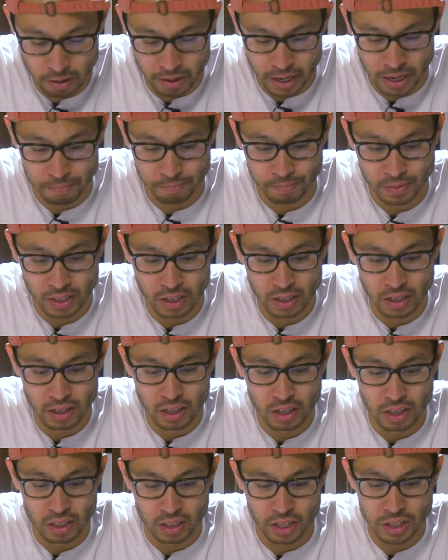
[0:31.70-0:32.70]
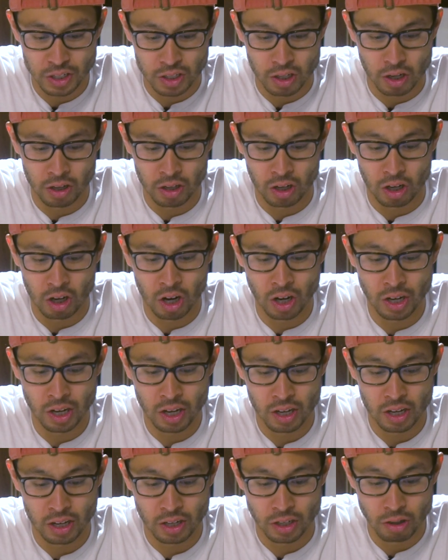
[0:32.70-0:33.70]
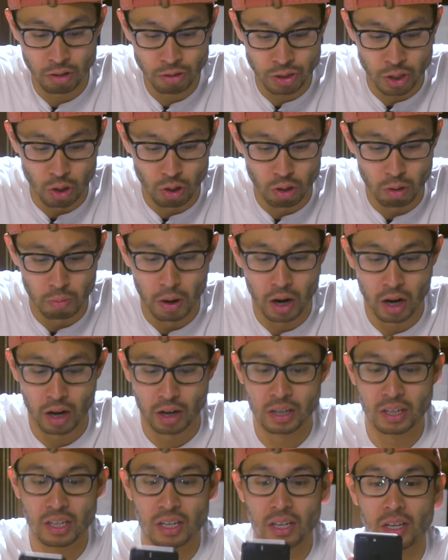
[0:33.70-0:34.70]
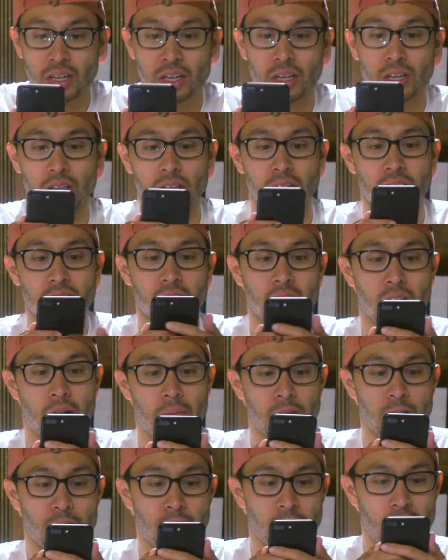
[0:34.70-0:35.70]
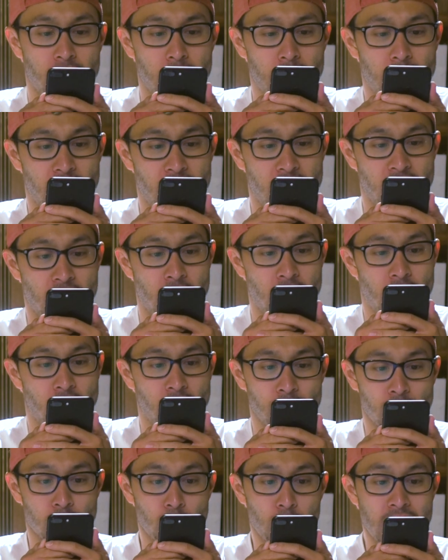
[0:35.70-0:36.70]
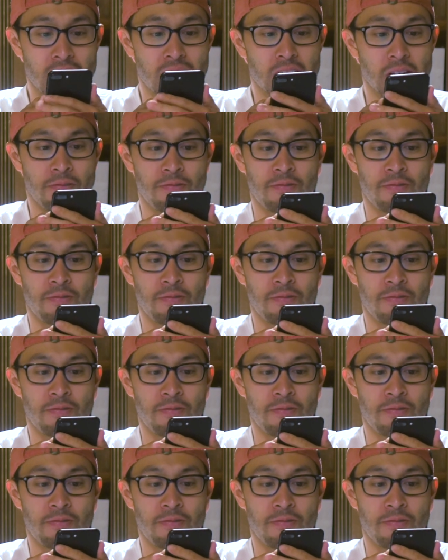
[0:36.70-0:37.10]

All right. Let's start on YouTube. Yeah. This comes from uh, Louisa